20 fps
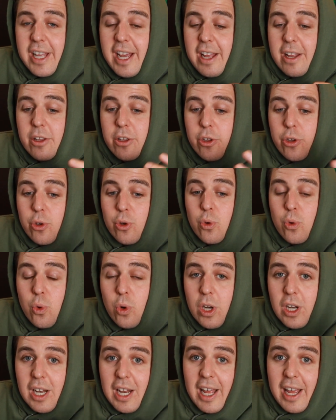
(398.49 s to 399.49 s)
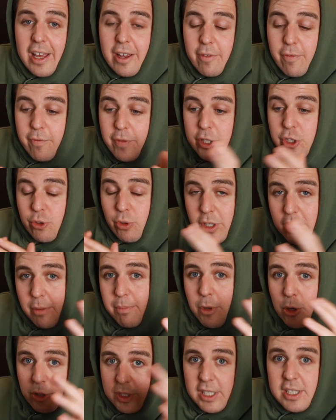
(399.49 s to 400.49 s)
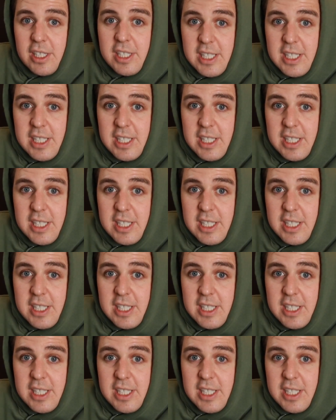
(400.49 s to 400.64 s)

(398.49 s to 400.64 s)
that you like visually the most in